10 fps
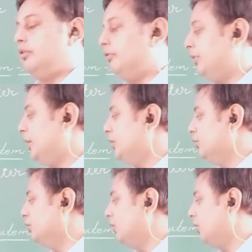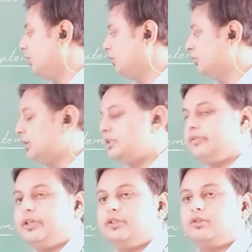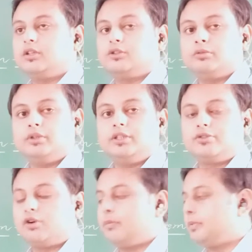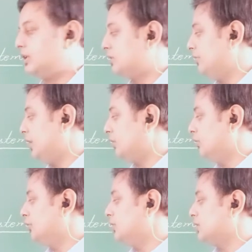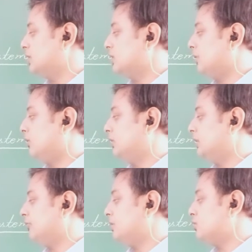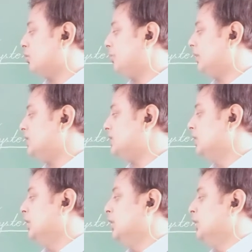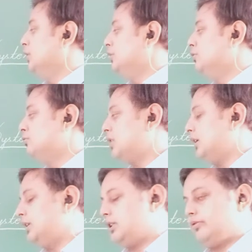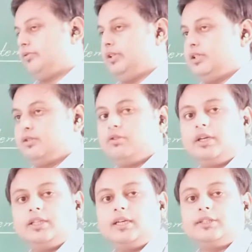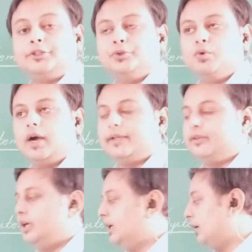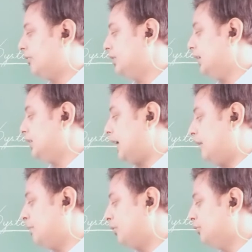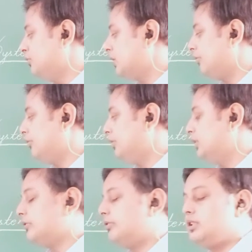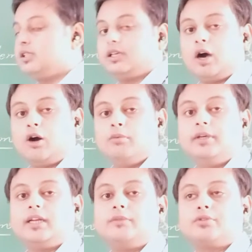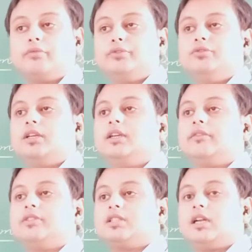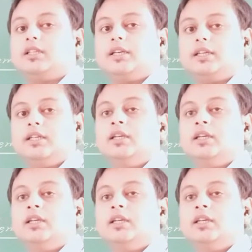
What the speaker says: video or today's video or the today's topics, we are going to discuss about that. First topic is user interface. Okay, that UI, and after that type of user interface, that how many types of user interface are there.